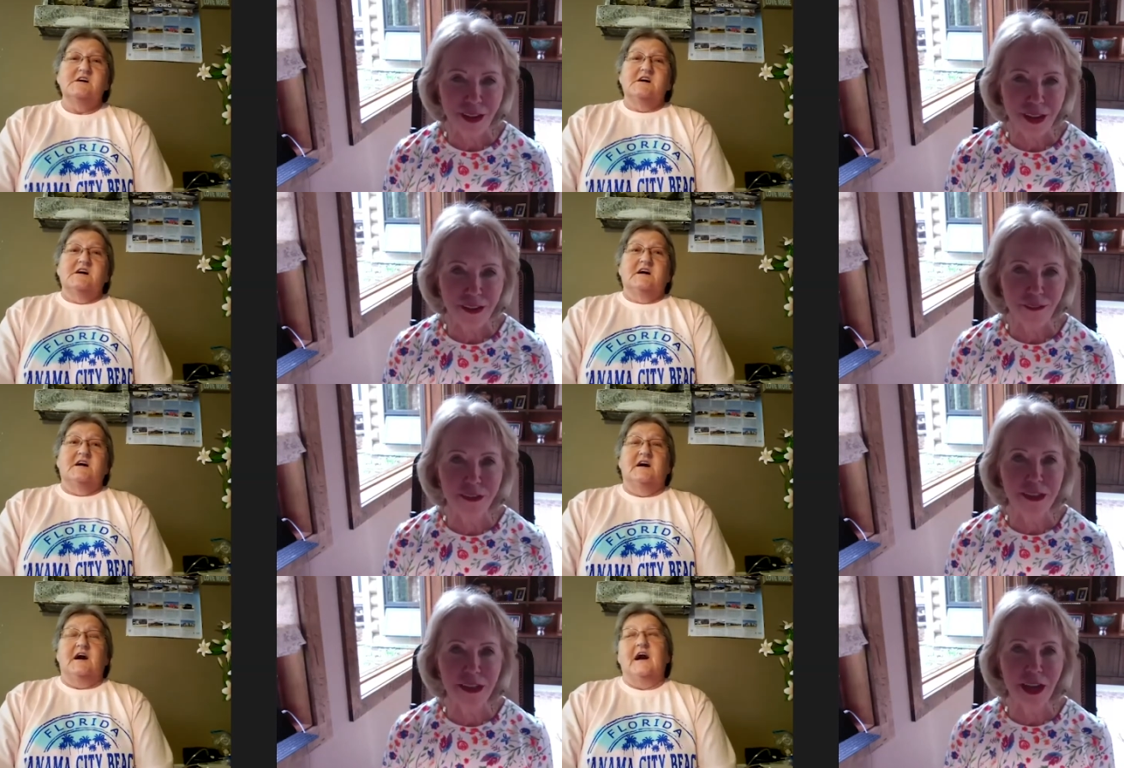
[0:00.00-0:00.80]
Speaker 1: I
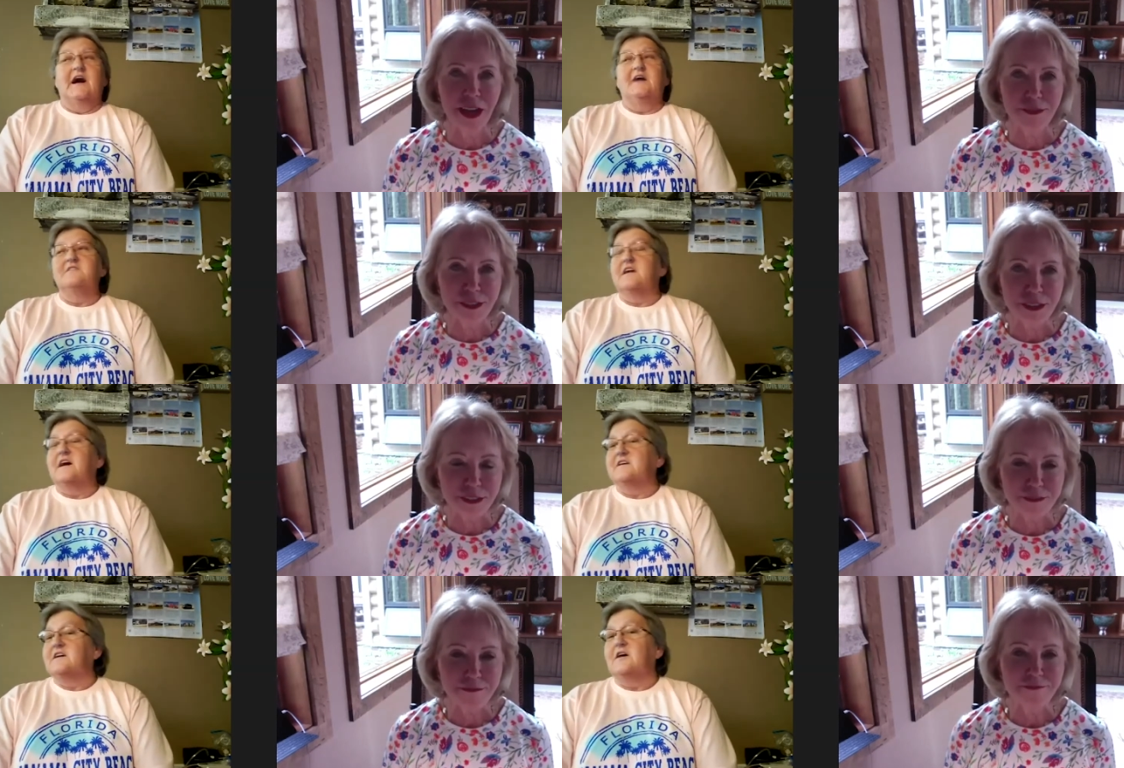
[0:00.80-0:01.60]
would. I haven't got
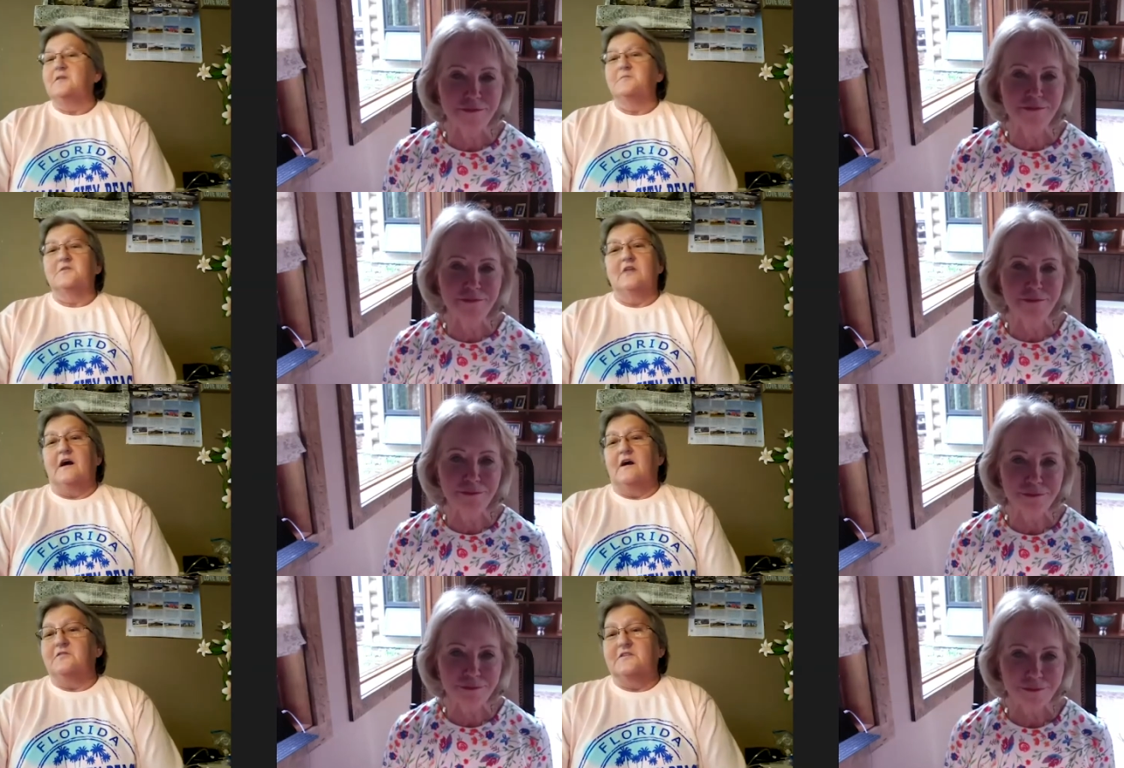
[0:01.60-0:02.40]
to come to the
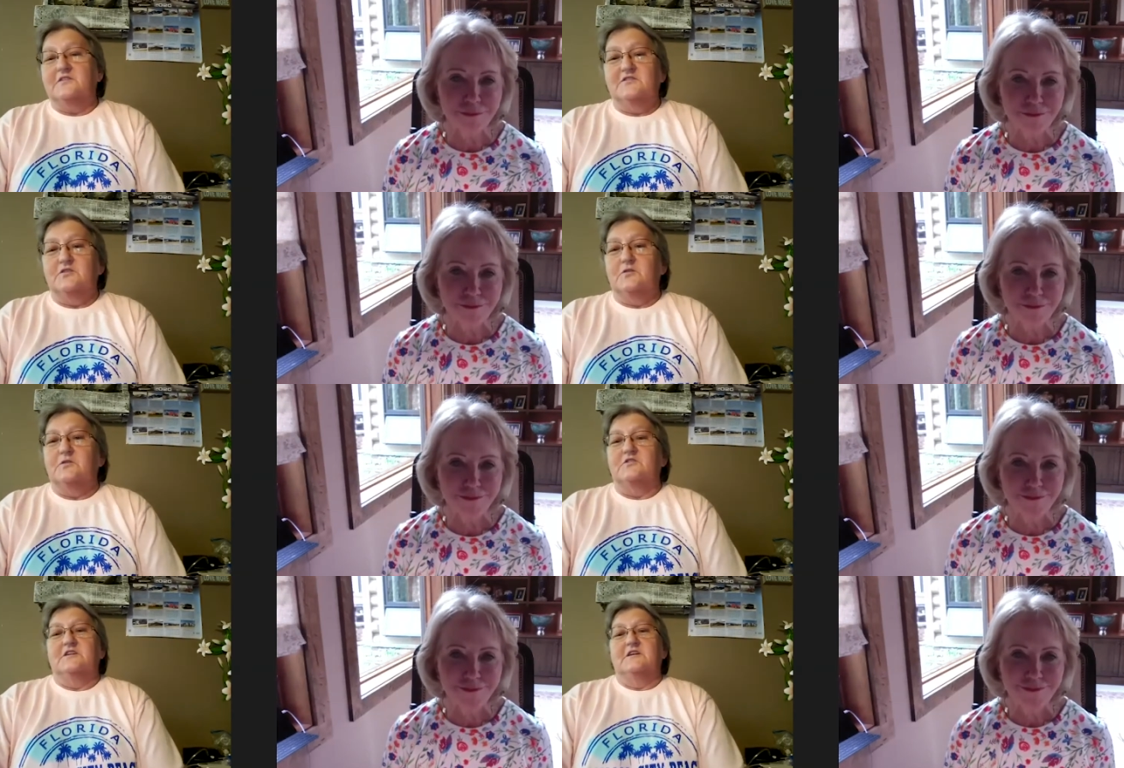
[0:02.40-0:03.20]
office in
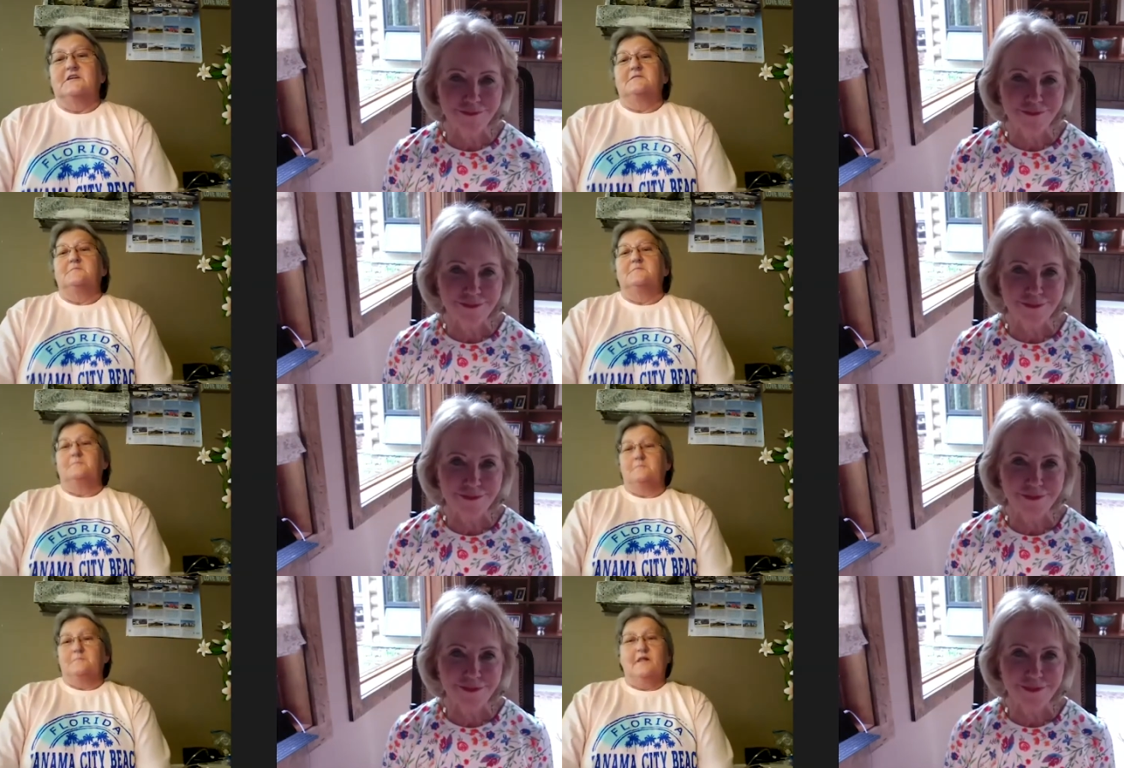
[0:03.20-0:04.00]
Georgia yet.
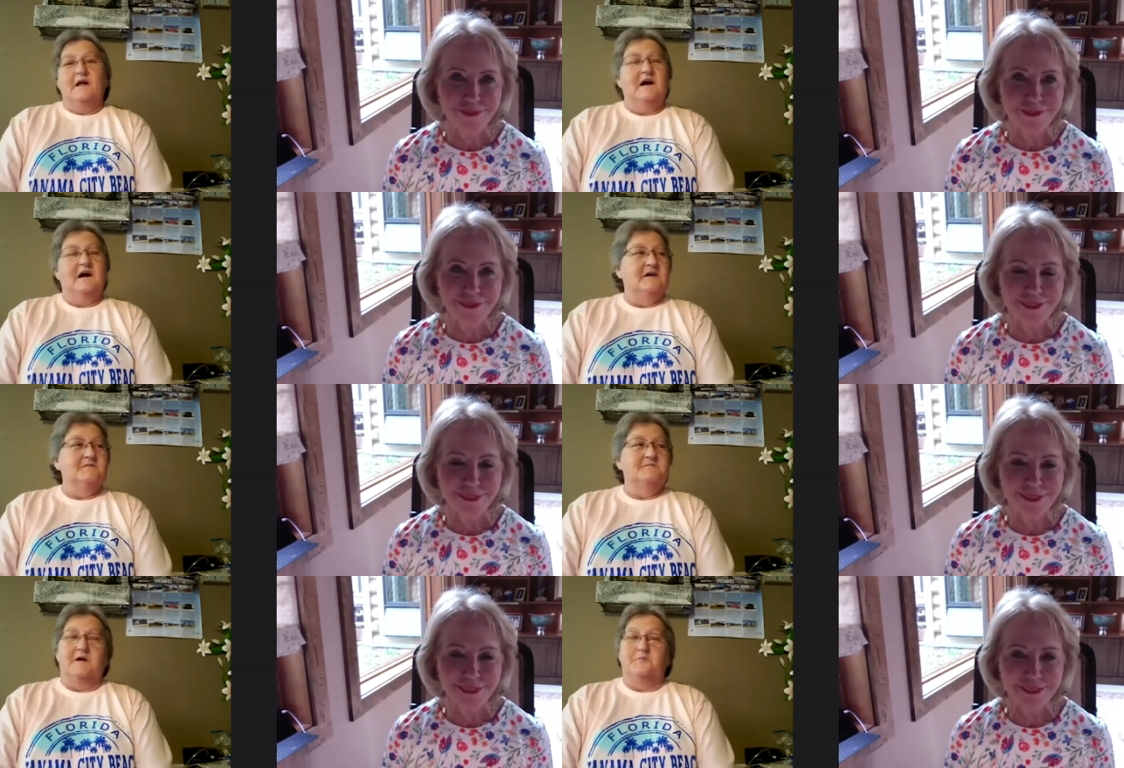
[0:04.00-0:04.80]
I,
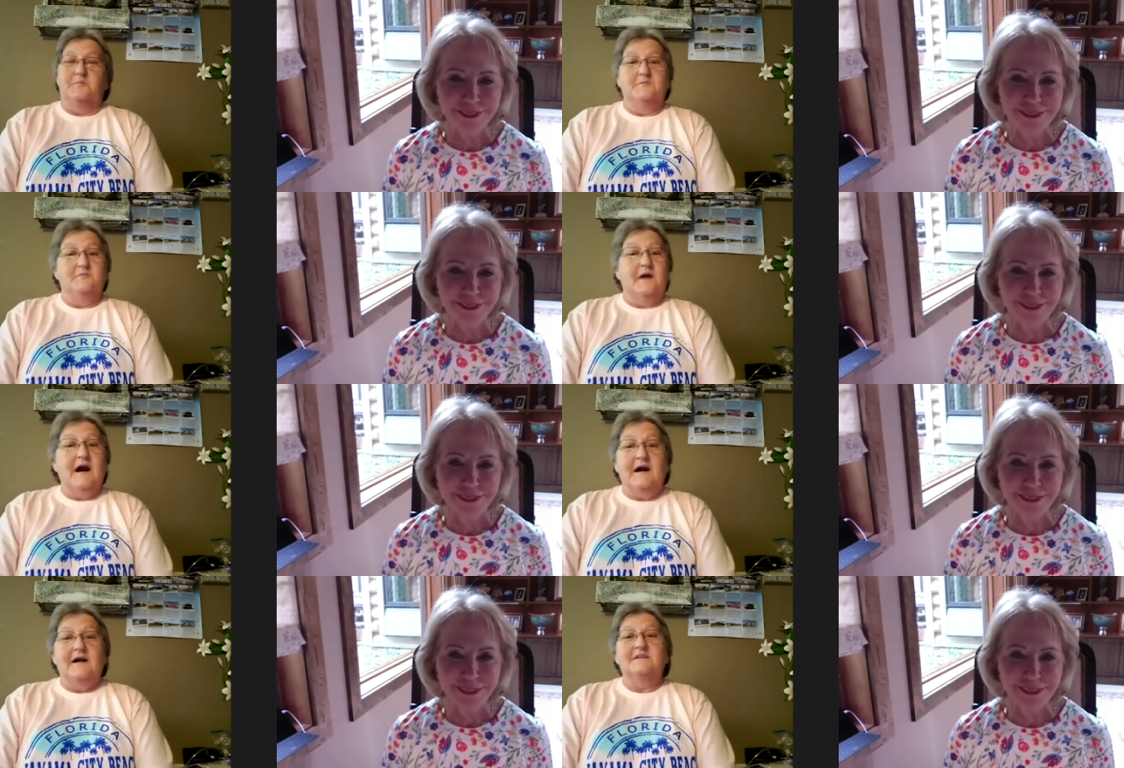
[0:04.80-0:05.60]
I've been
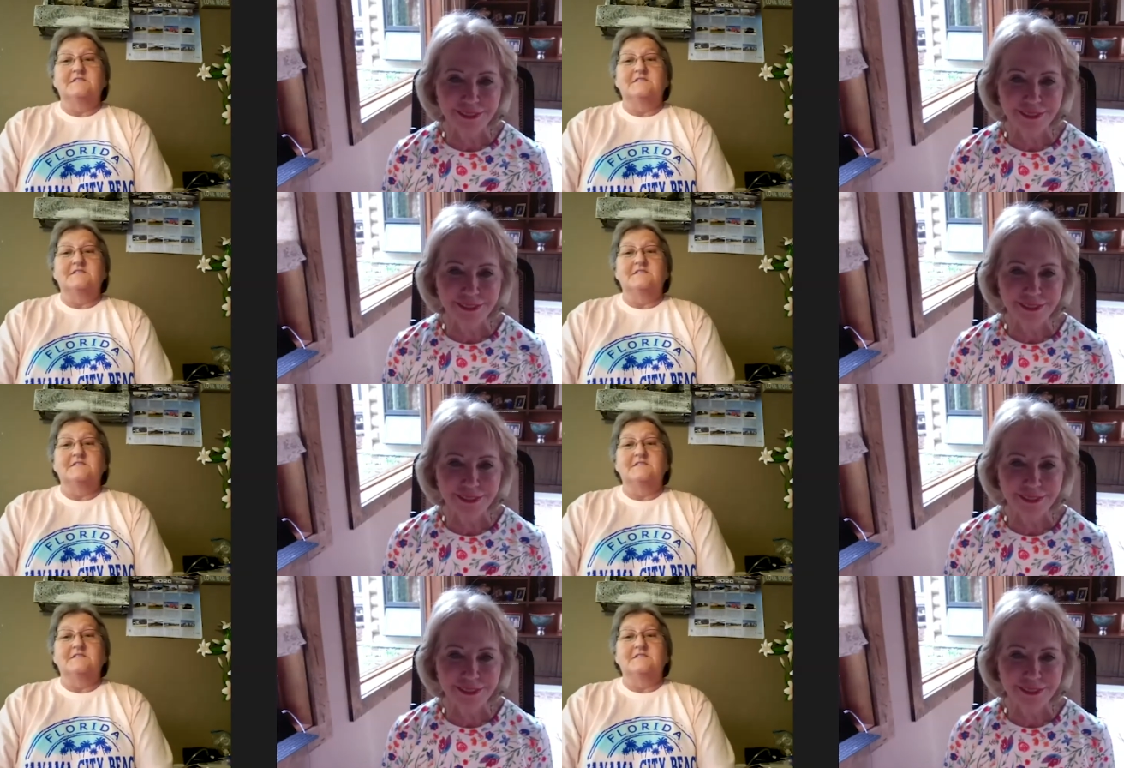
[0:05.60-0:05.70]
by.